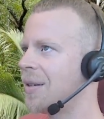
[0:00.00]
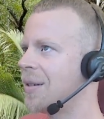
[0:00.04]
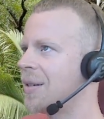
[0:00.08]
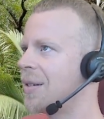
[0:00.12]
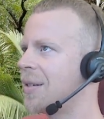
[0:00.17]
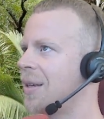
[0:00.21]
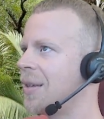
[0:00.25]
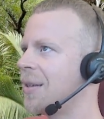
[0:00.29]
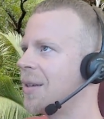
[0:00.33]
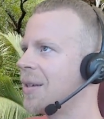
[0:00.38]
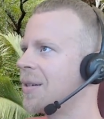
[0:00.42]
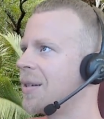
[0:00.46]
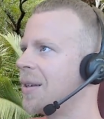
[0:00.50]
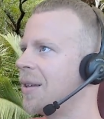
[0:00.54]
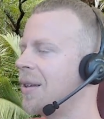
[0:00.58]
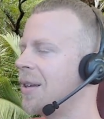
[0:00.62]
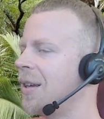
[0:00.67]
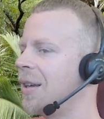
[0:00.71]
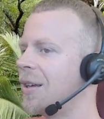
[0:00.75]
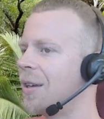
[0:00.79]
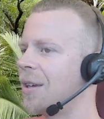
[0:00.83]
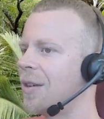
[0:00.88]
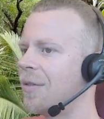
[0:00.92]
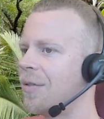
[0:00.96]
Send us a
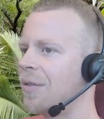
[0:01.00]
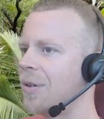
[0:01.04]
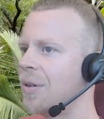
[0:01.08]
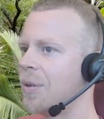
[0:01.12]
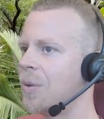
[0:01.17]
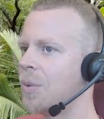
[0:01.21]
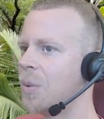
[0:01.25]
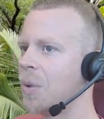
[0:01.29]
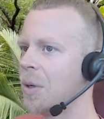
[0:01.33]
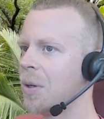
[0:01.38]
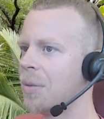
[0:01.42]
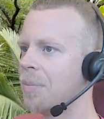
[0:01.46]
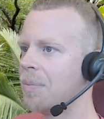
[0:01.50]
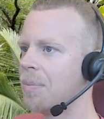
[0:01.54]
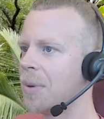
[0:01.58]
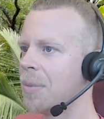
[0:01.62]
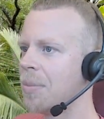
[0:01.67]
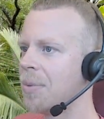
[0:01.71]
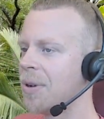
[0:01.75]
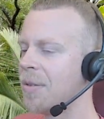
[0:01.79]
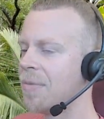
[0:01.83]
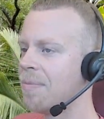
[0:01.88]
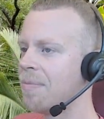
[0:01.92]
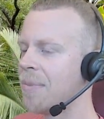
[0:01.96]
link if you want,
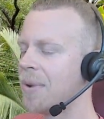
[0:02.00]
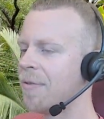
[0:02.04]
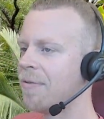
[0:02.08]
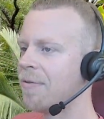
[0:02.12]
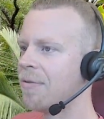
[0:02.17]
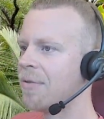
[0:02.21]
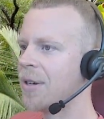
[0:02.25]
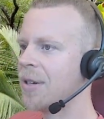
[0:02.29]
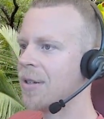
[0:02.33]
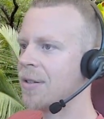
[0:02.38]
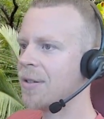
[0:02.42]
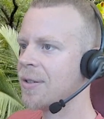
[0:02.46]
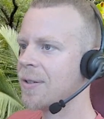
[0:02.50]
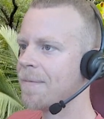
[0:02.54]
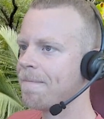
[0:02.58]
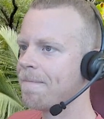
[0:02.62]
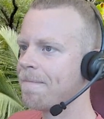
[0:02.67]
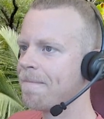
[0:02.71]
my friend.